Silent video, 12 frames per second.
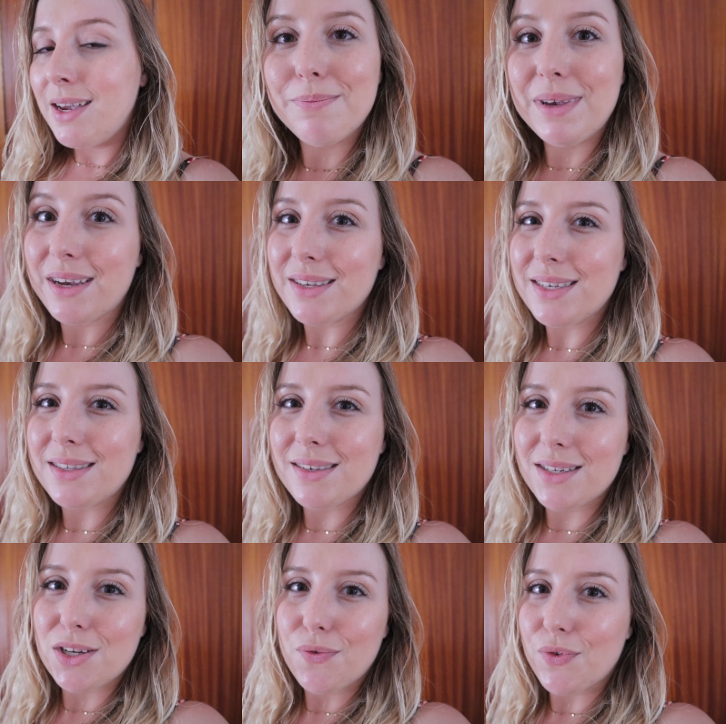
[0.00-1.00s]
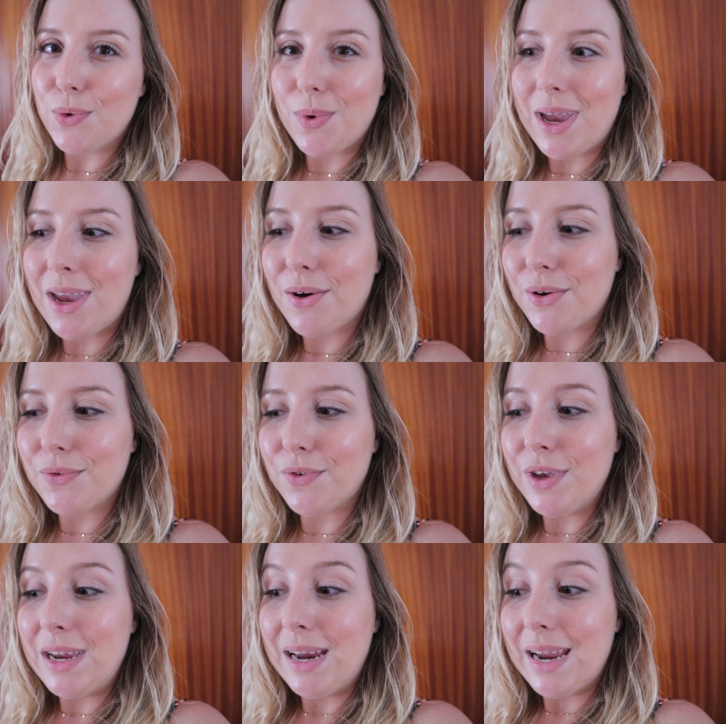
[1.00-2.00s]
because it's a different way of
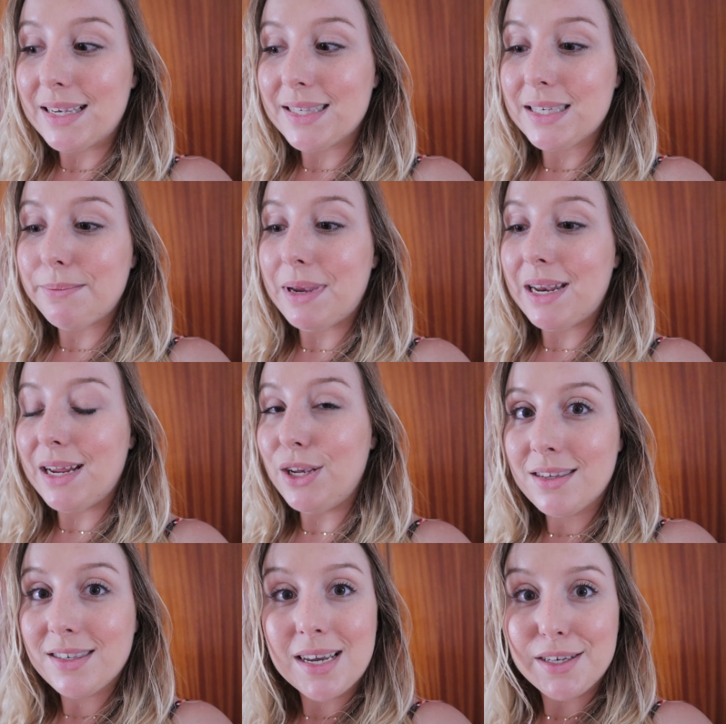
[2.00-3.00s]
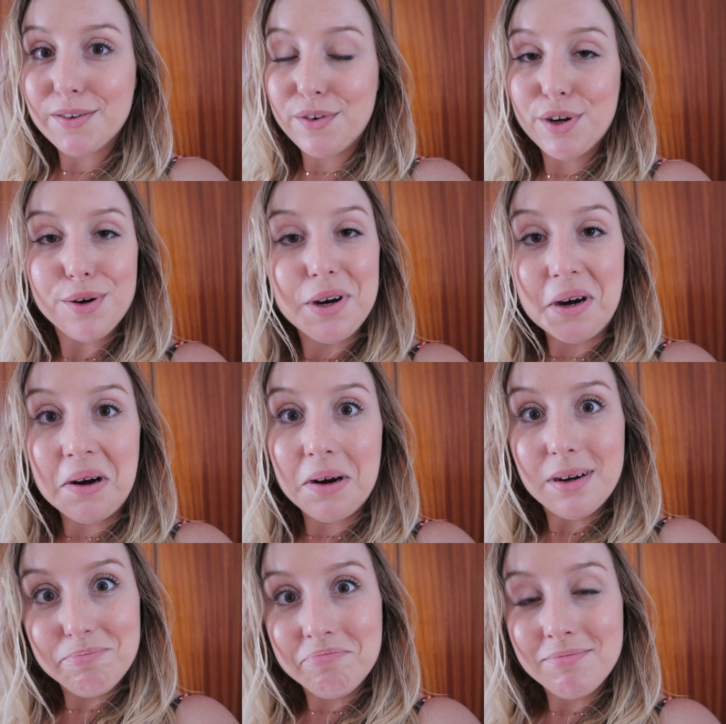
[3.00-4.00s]
estimating the size of your car.